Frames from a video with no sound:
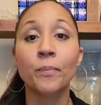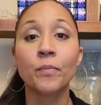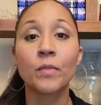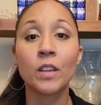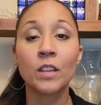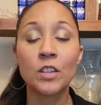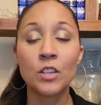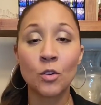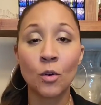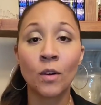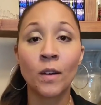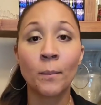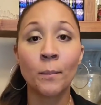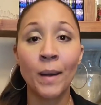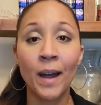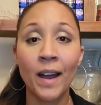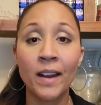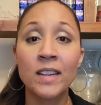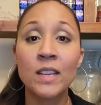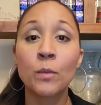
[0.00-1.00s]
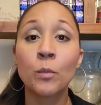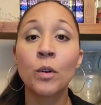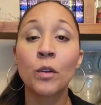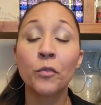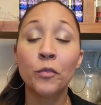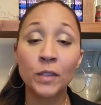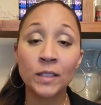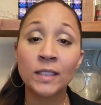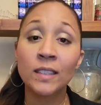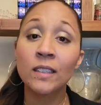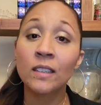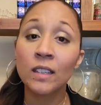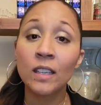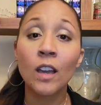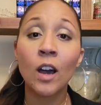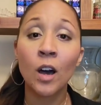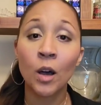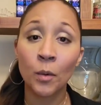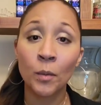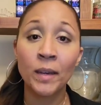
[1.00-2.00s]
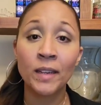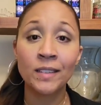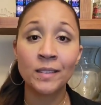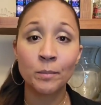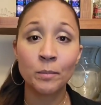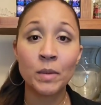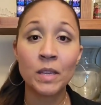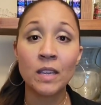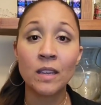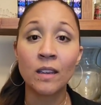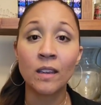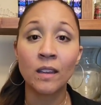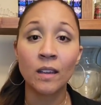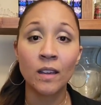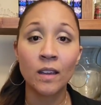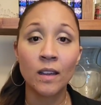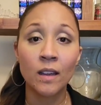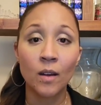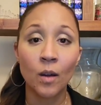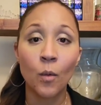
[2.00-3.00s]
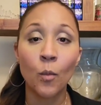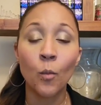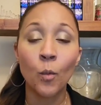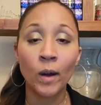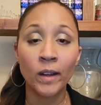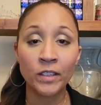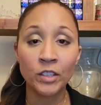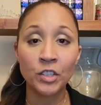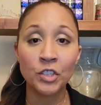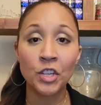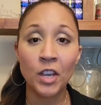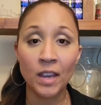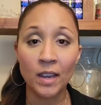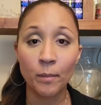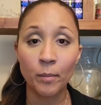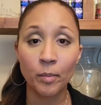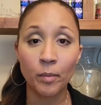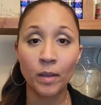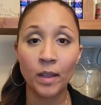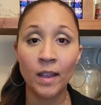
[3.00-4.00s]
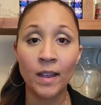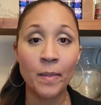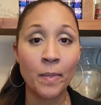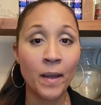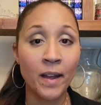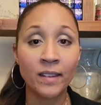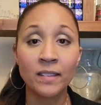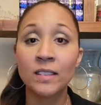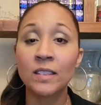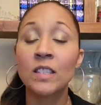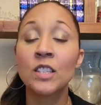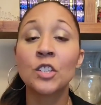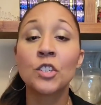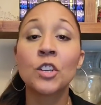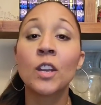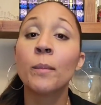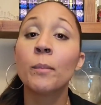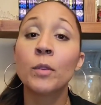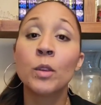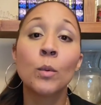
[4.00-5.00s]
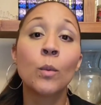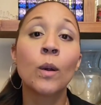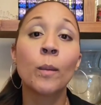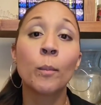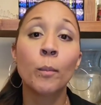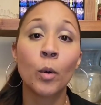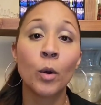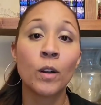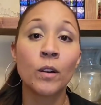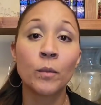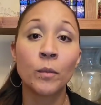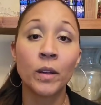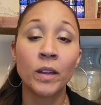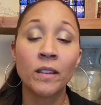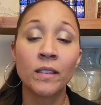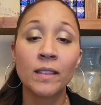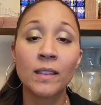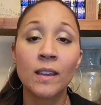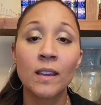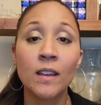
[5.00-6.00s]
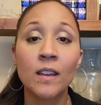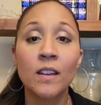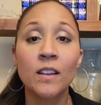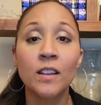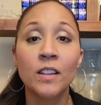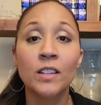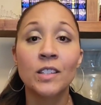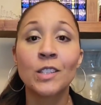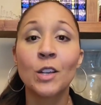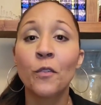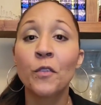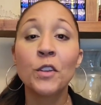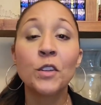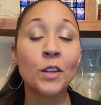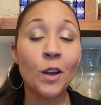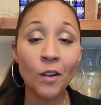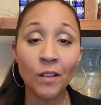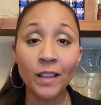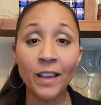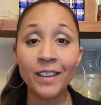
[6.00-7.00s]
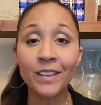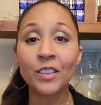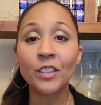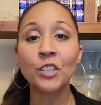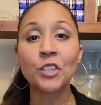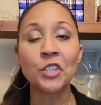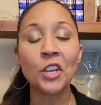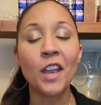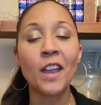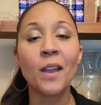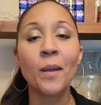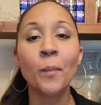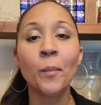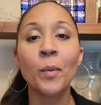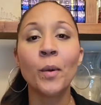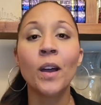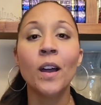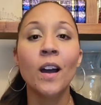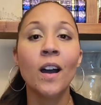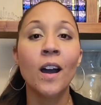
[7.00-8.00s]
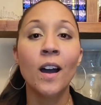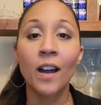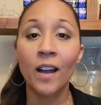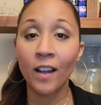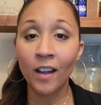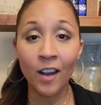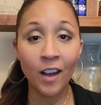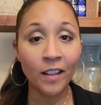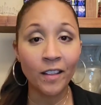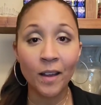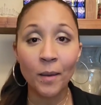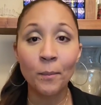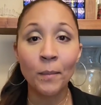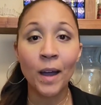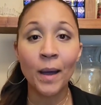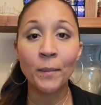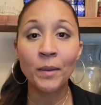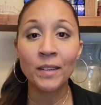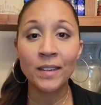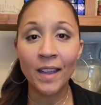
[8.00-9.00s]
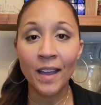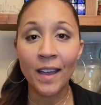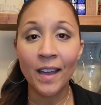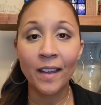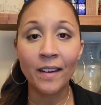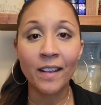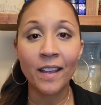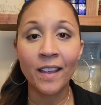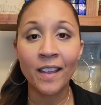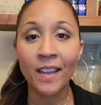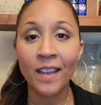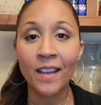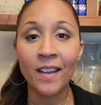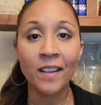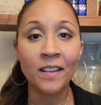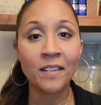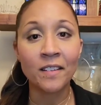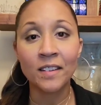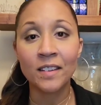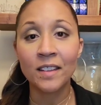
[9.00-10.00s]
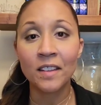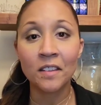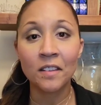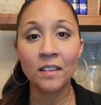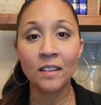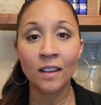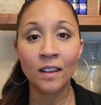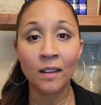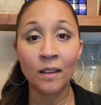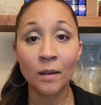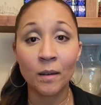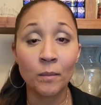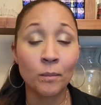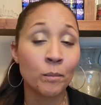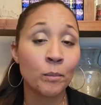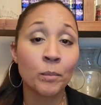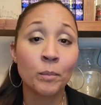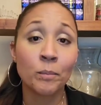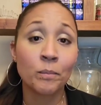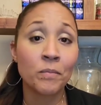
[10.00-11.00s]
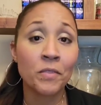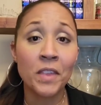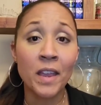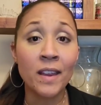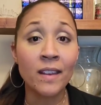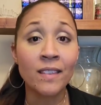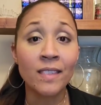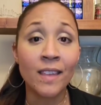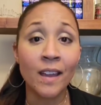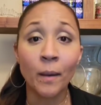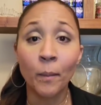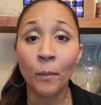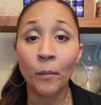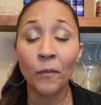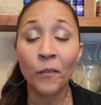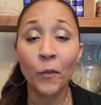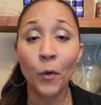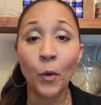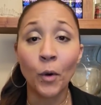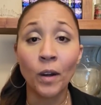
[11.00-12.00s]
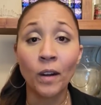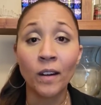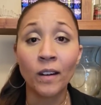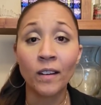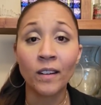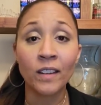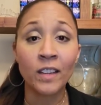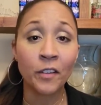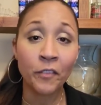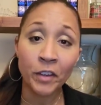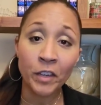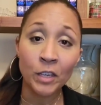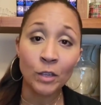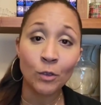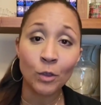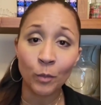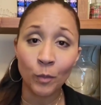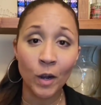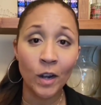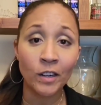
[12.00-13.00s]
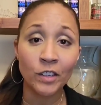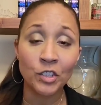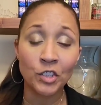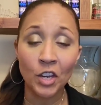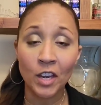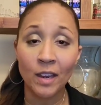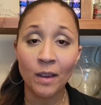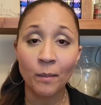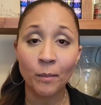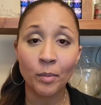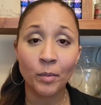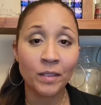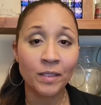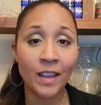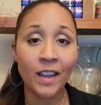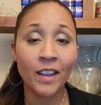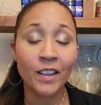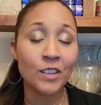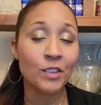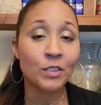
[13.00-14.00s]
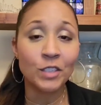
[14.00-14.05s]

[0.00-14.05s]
Your body will physically always be one shape, and that's the shape you were born with. So if you don't like your shape, call up mom and dad and thank them for giving you the wrong shape that you